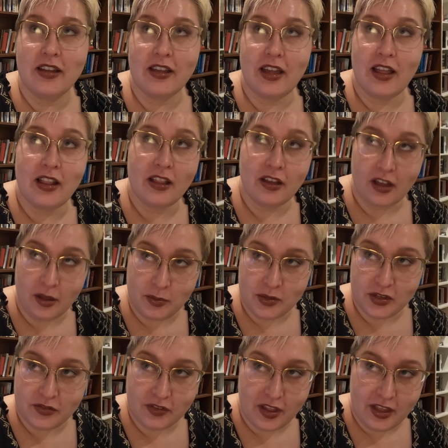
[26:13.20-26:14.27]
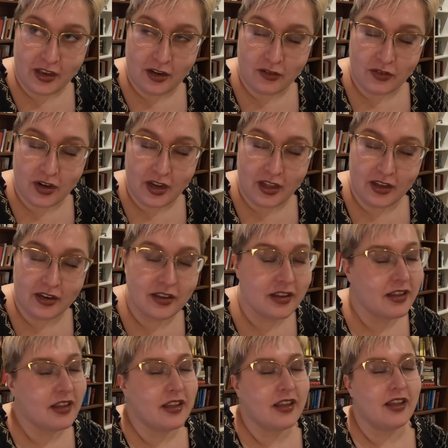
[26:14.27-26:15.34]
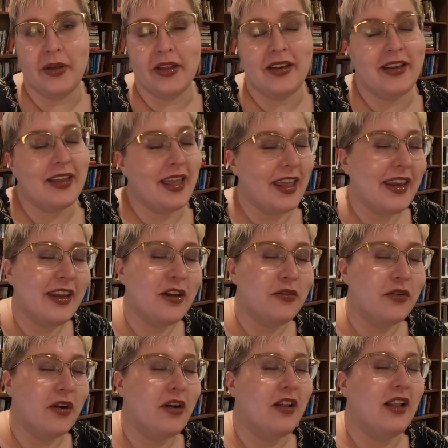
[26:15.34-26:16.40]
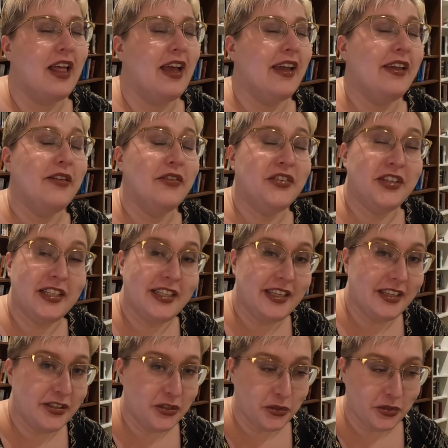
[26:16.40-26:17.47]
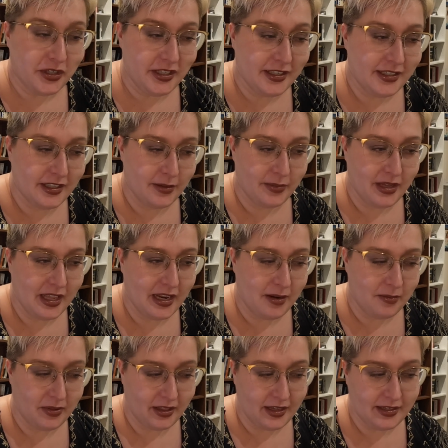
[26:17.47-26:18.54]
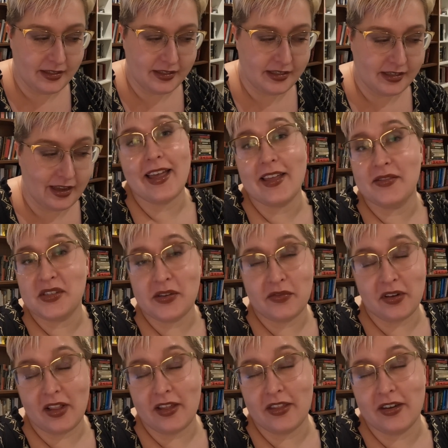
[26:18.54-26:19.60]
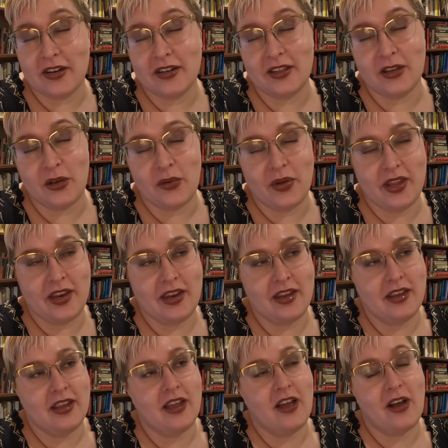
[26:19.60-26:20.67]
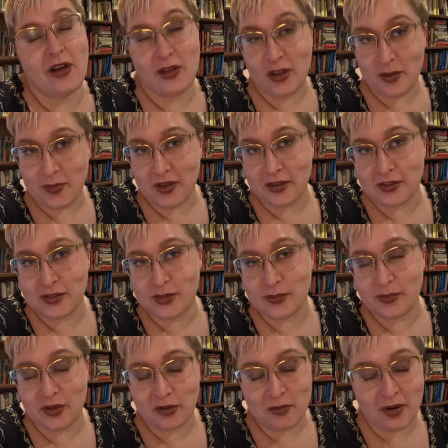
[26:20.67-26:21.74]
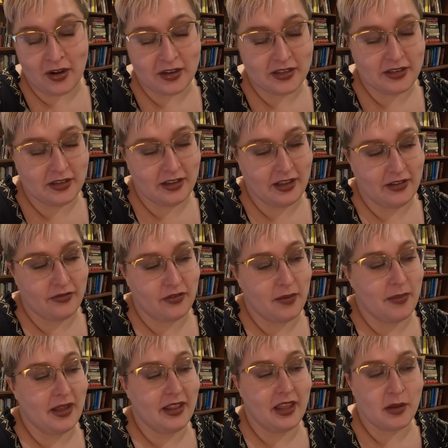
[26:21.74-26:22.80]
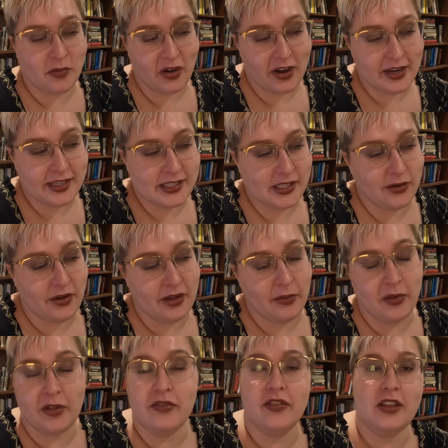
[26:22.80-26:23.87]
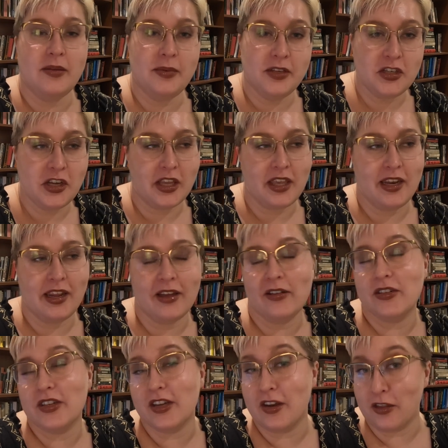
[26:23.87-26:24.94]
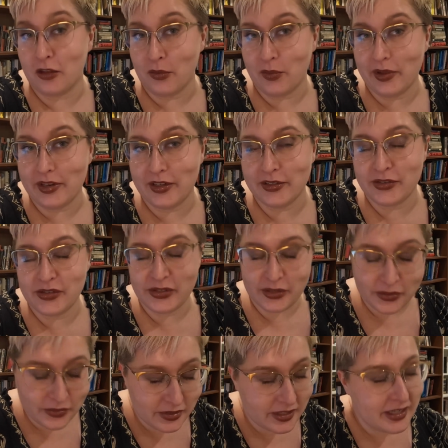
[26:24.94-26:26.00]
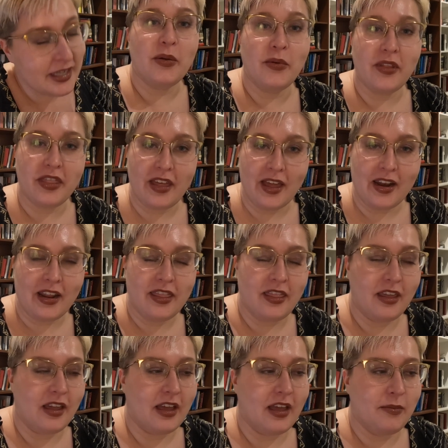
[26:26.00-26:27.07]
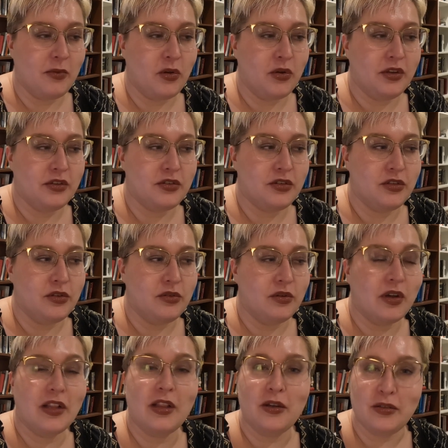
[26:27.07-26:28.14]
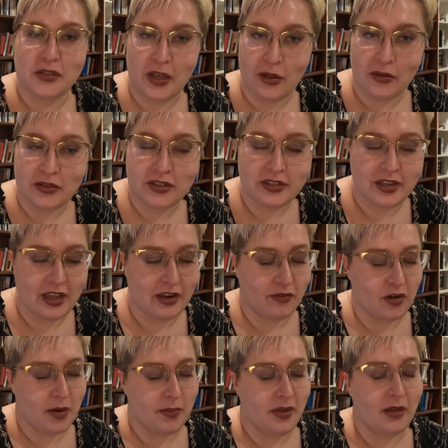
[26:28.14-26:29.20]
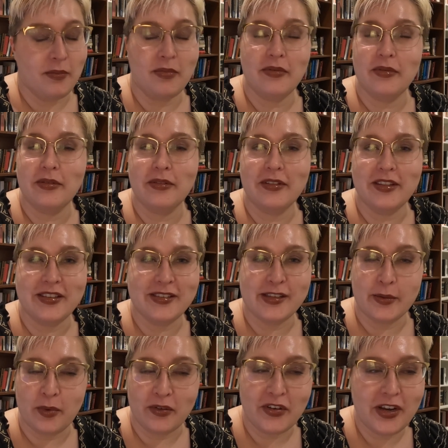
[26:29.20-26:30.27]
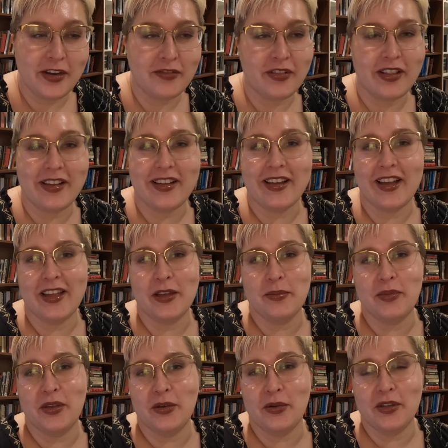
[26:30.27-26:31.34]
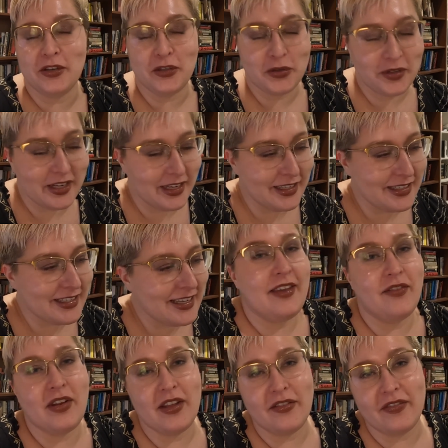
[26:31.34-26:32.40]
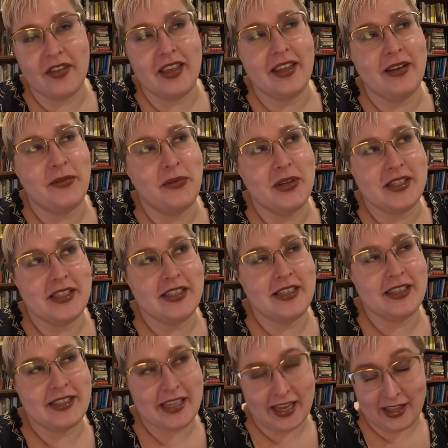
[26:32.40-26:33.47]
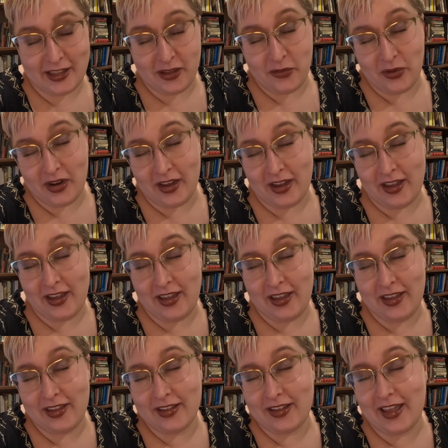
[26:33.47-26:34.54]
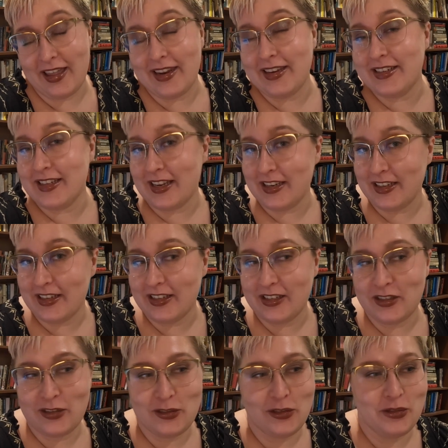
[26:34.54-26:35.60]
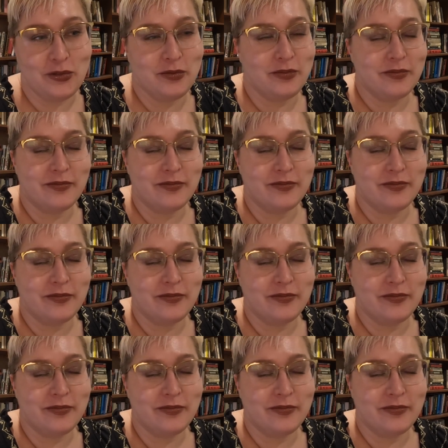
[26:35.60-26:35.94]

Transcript: a helicopter flying overhead. But again, overall, I really enjoyed The Beginning Place. I have several other Le Guin audiobooks bookmarked from my library, so I will hopefully be checking out another one soon. But with that, I think I'm going to close out and wrap up this summer reading vlog. I hope you enjoyed it, even if it wasn't exactly what I had intended to